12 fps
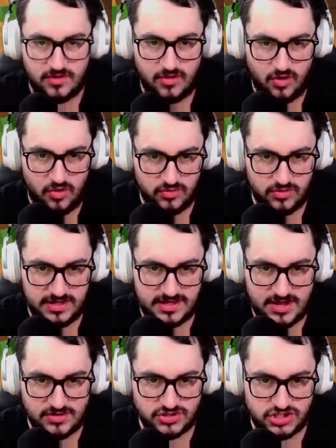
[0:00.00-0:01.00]
Holding
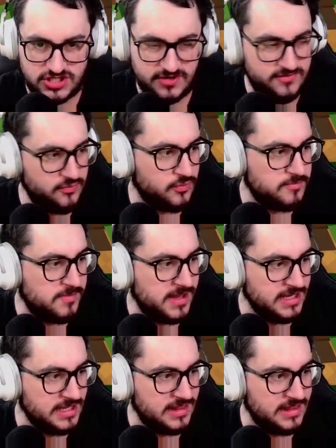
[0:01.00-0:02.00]
down shift
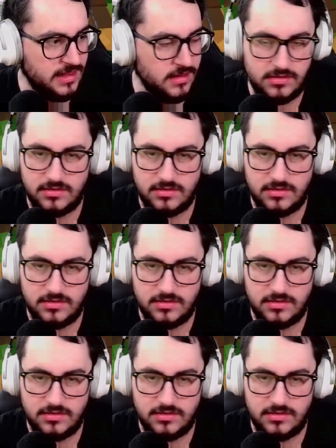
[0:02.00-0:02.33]
repeatedly